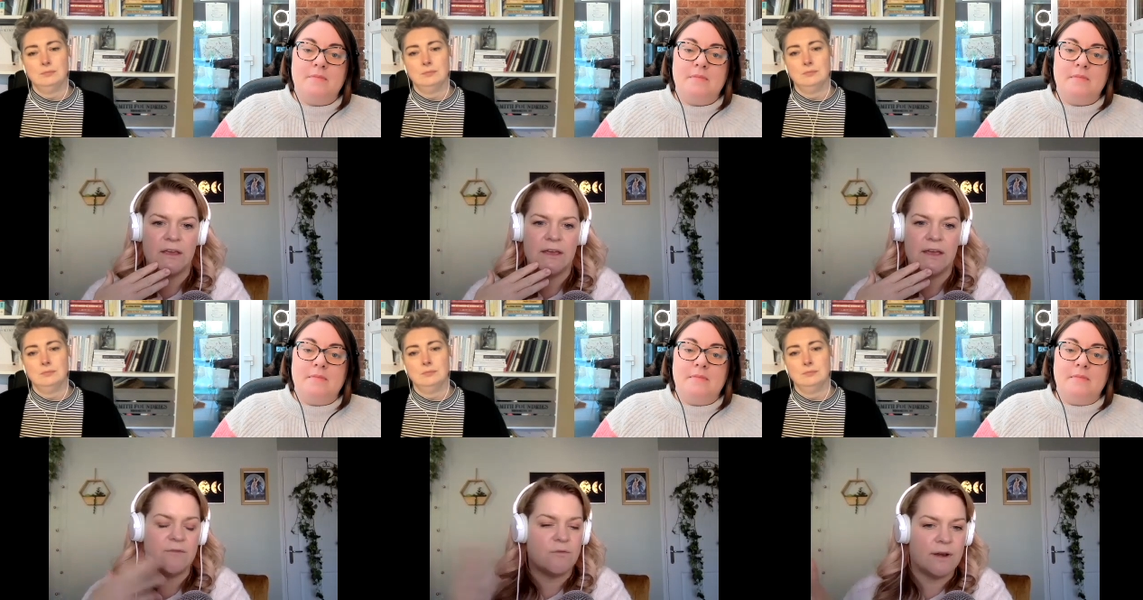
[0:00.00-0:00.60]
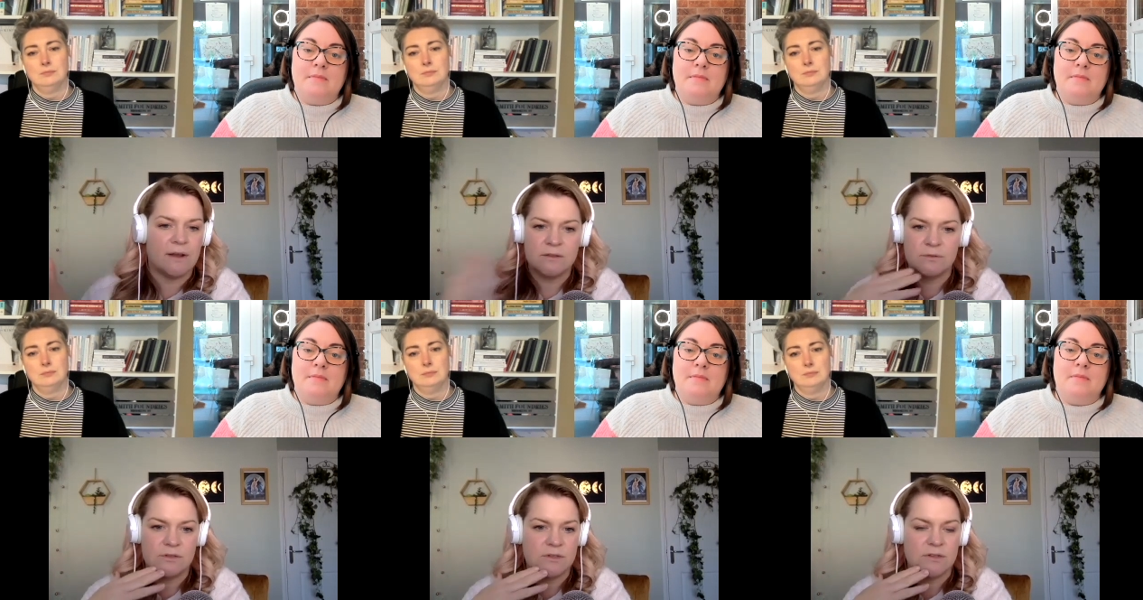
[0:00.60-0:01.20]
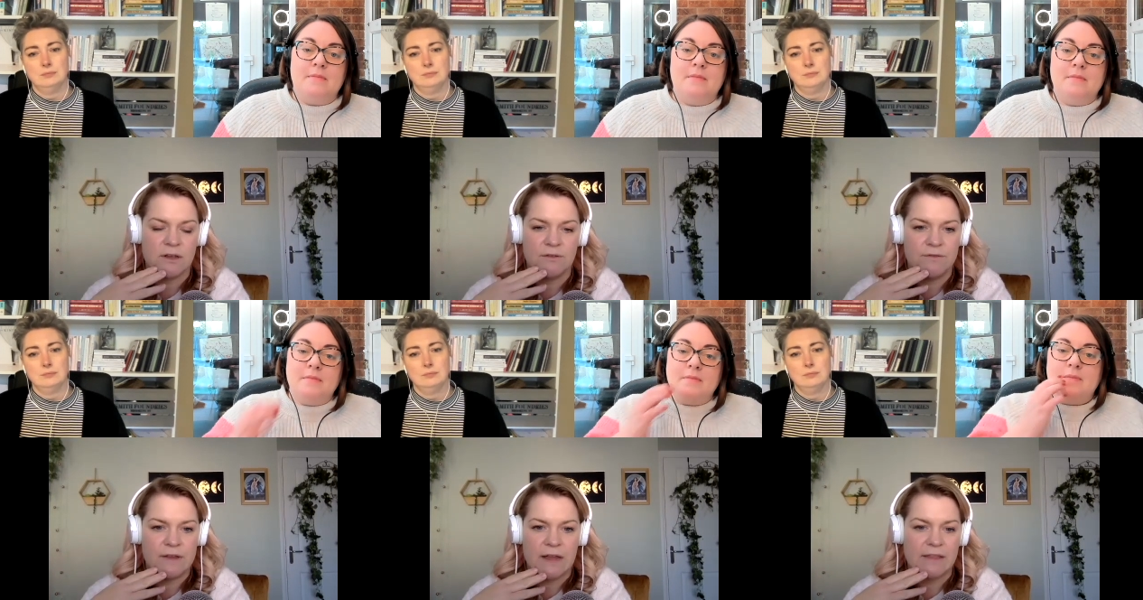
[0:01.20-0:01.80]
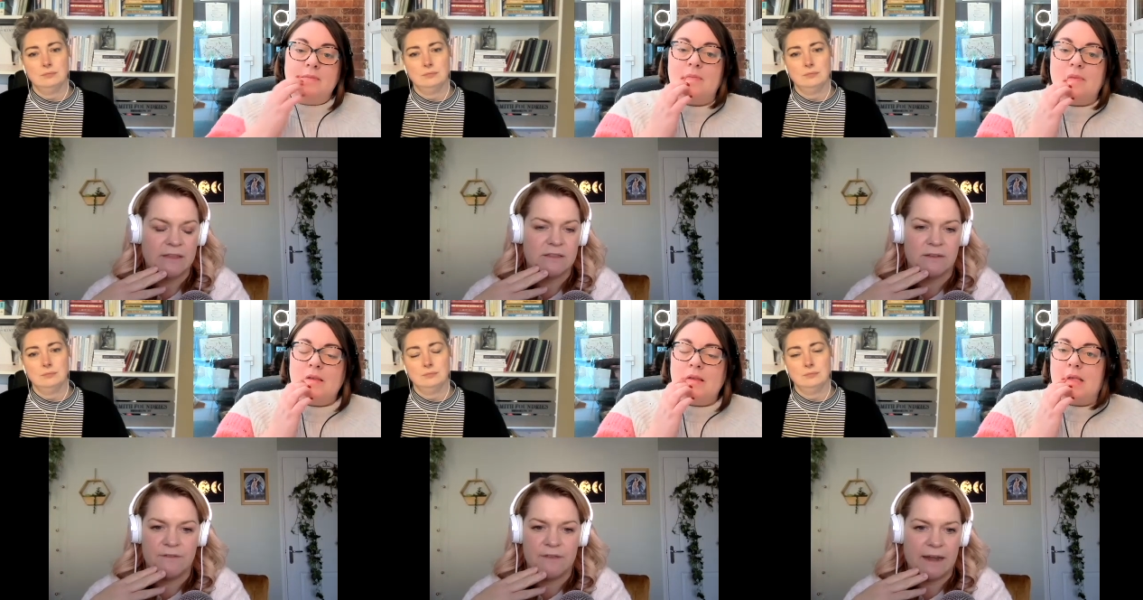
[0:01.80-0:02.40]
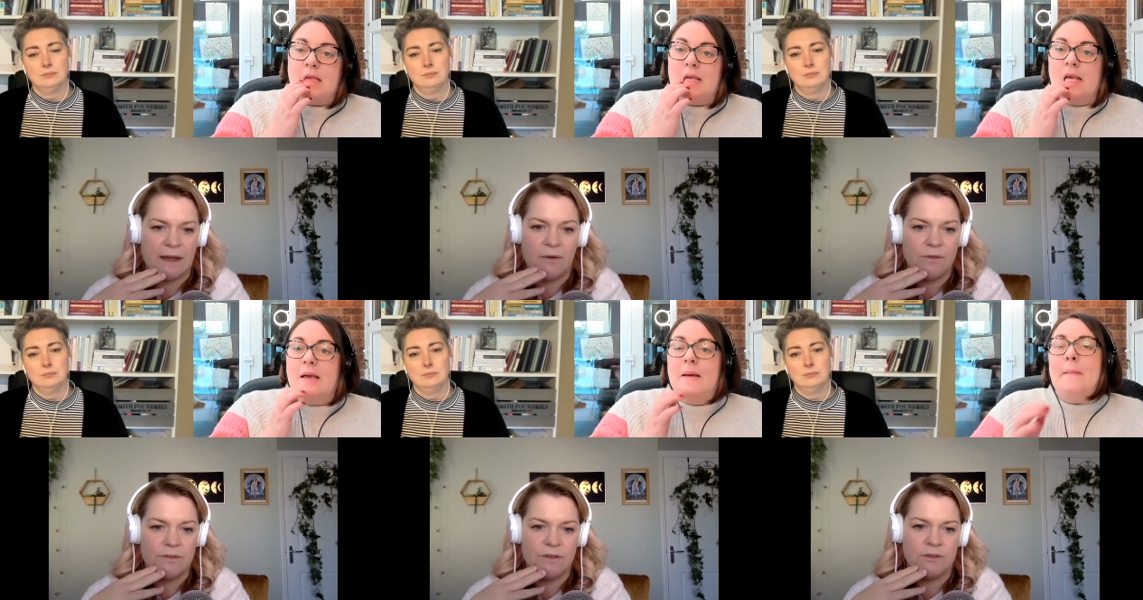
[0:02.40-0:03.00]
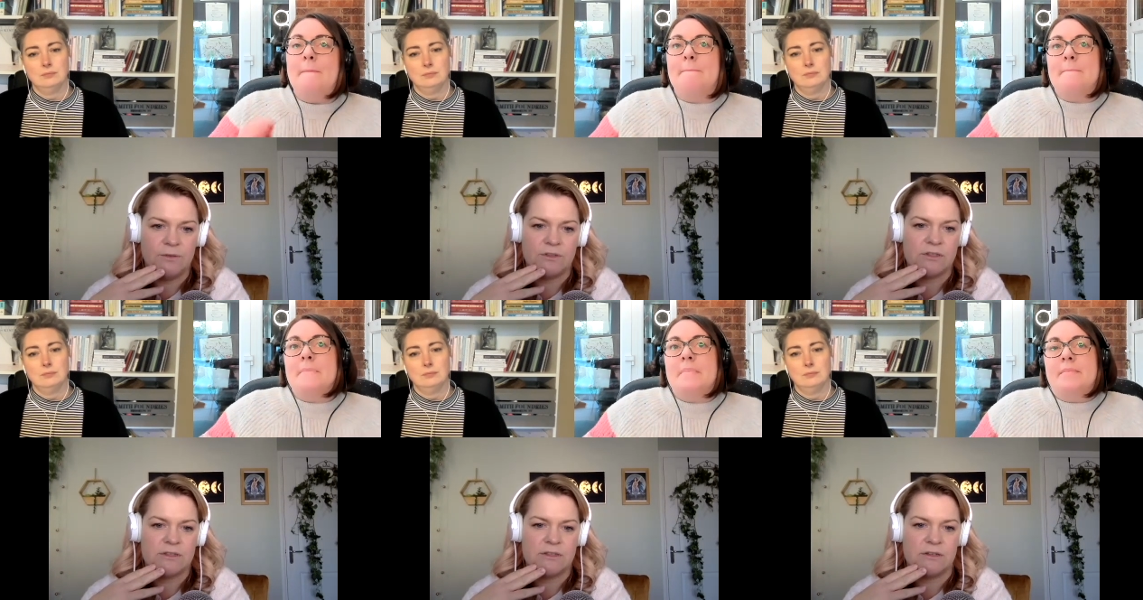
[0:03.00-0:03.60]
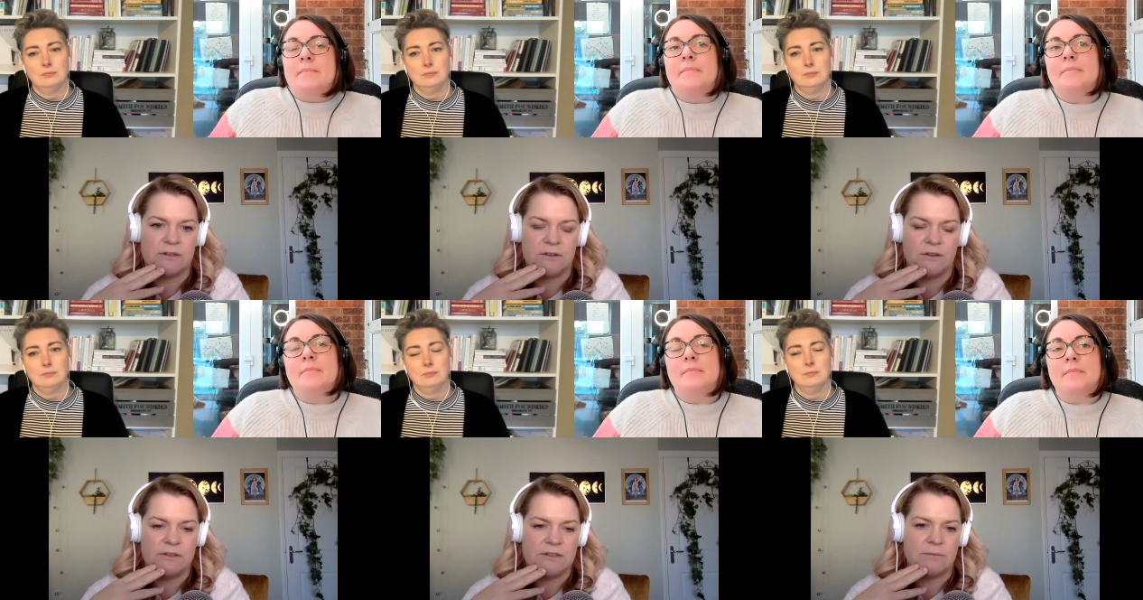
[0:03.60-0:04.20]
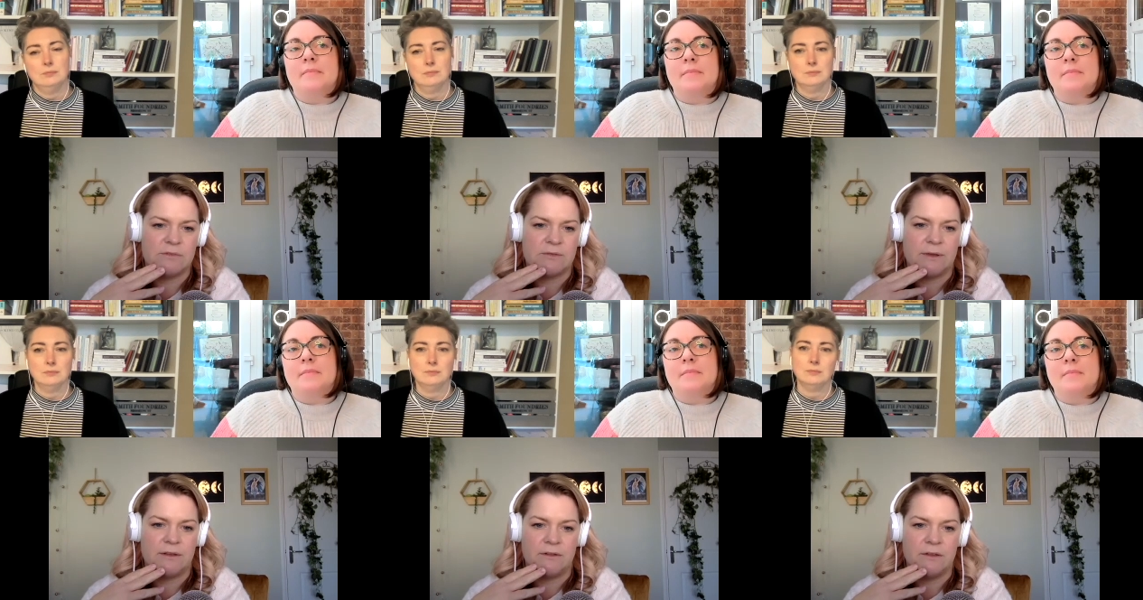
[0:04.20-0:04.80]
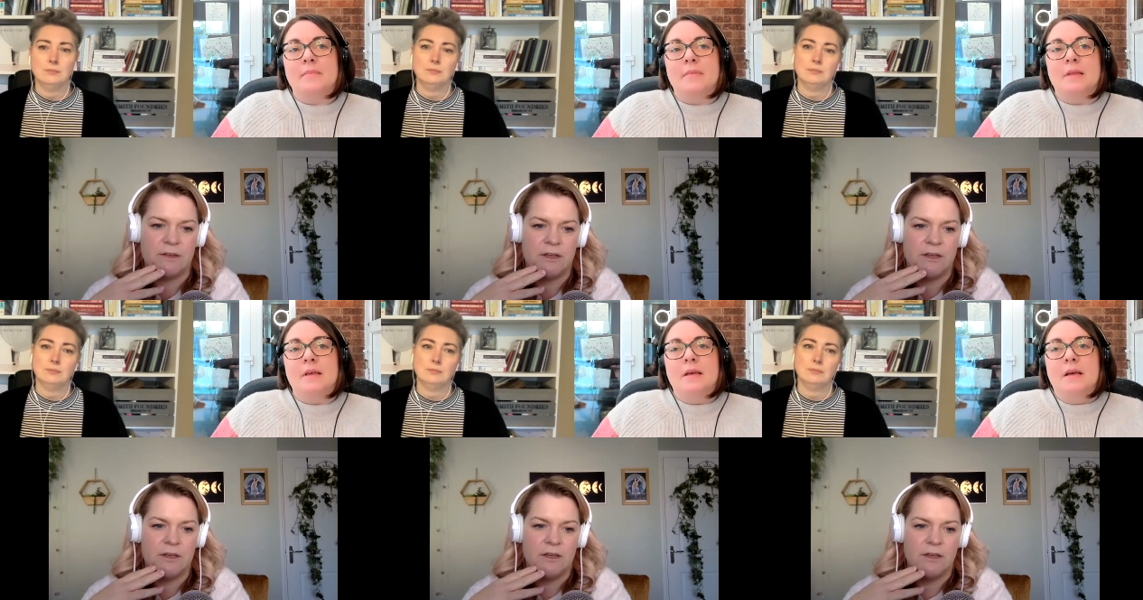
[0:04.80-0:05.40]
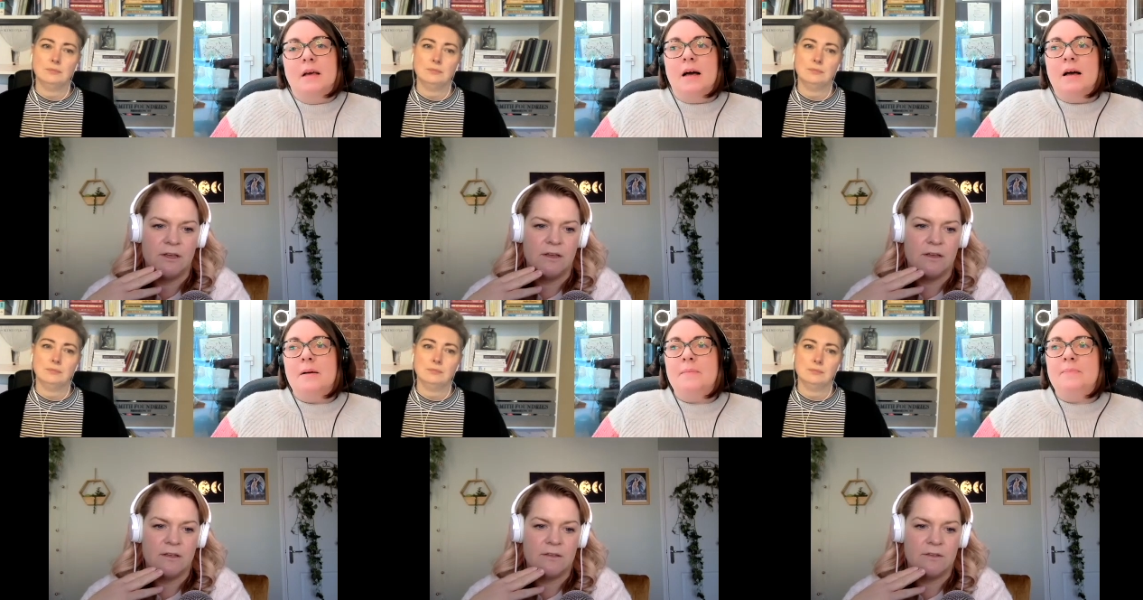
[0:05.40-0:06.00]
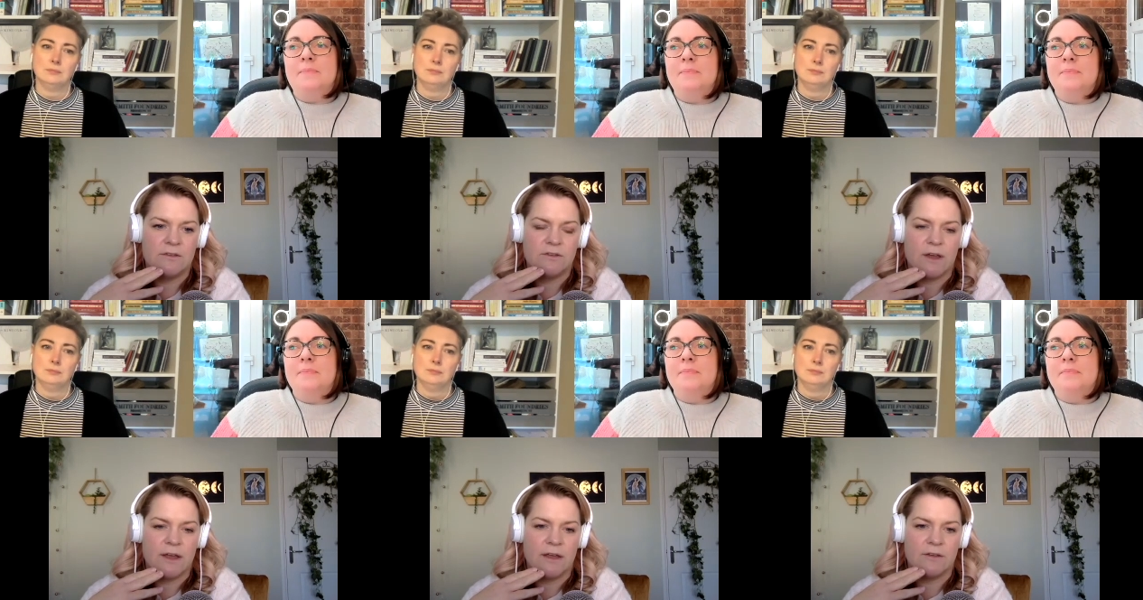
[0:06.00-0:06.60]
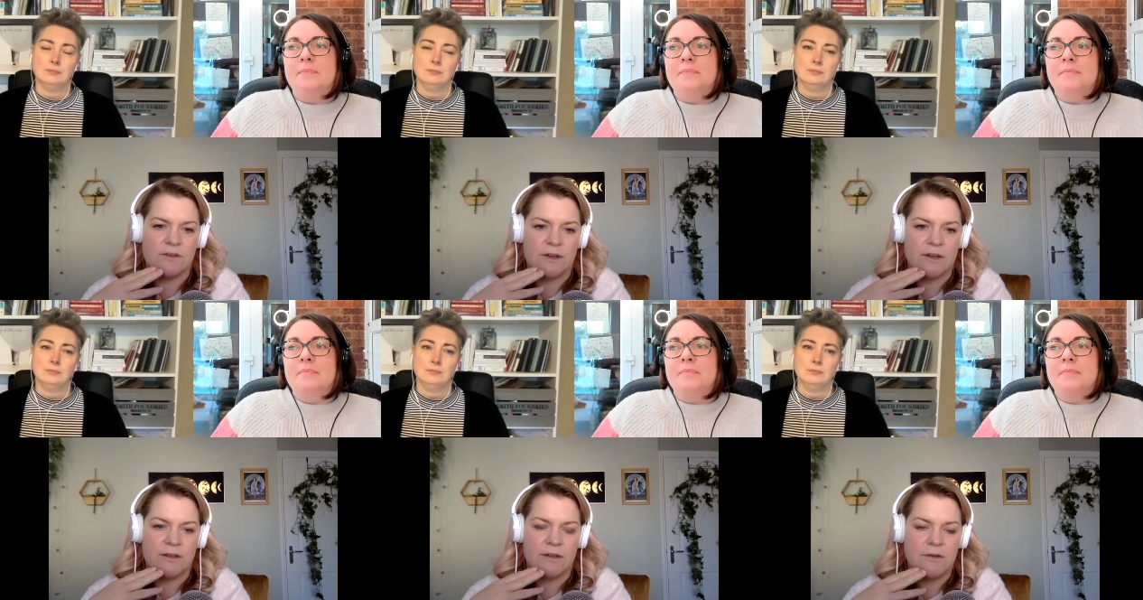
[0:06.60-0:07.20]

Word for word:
Speaker 1: everyone else was just kind of fig- had this stuff figured out and that you were just still on this hamster wheel um trying and trying